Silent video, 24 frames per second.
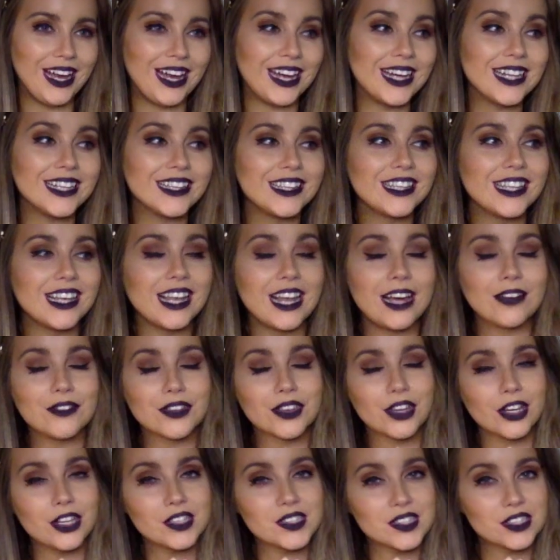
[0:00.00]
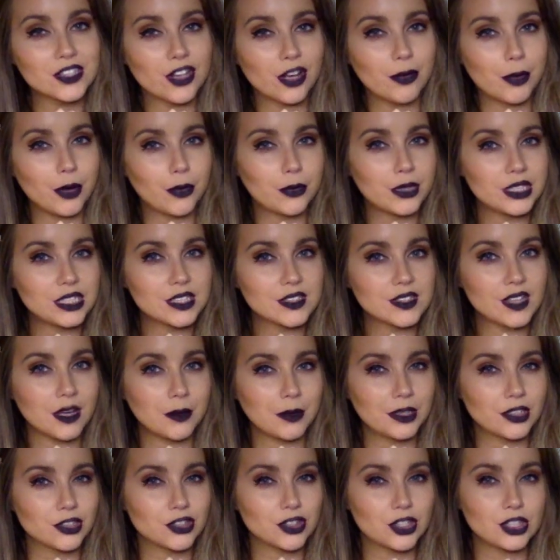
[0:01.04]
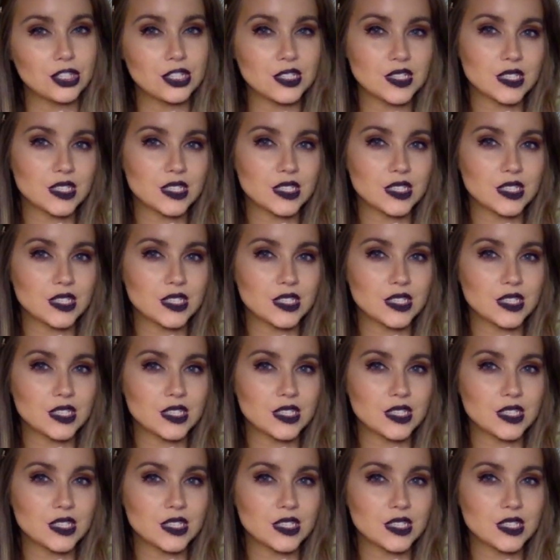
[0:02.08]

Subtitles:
And the 11th house is all about wishes coming true.